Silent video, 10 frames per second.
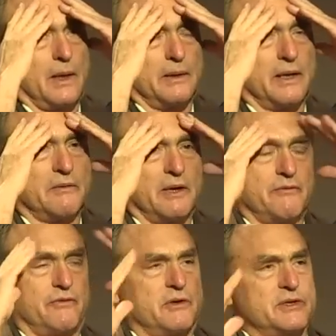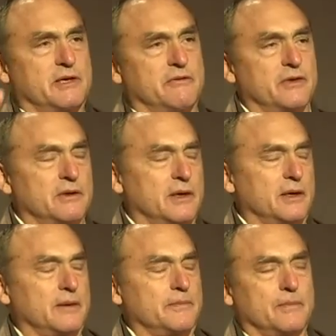And then at first I felt
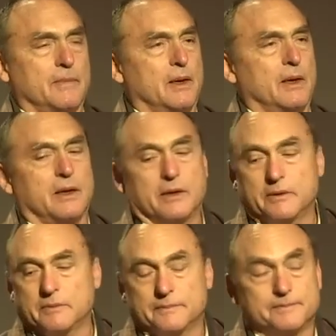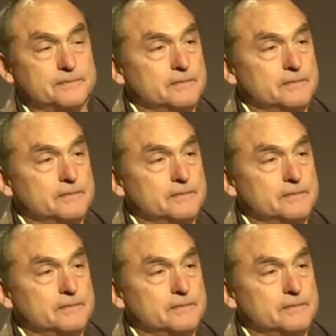like, you know,